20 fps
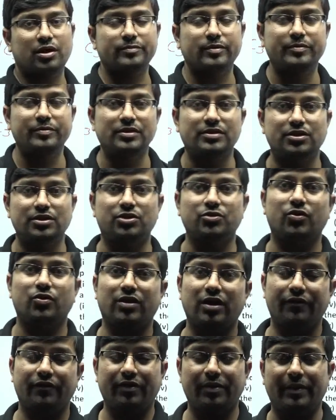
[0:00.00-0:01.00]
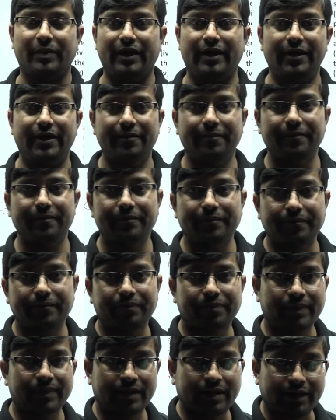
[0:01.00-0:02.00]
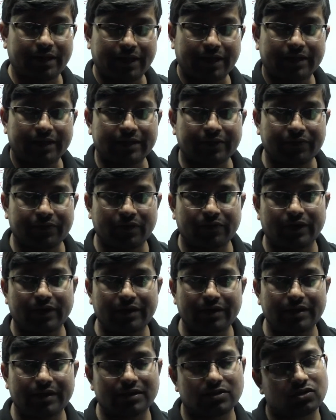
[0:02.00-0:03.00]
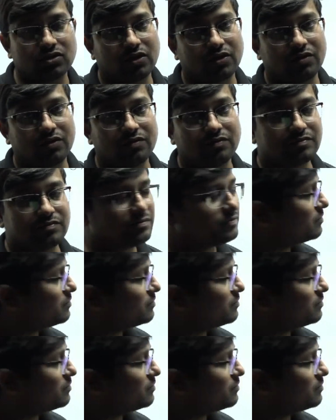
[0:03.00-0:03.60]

number B, C2. Okay, everybody? Getting it, everyone? Yes or no?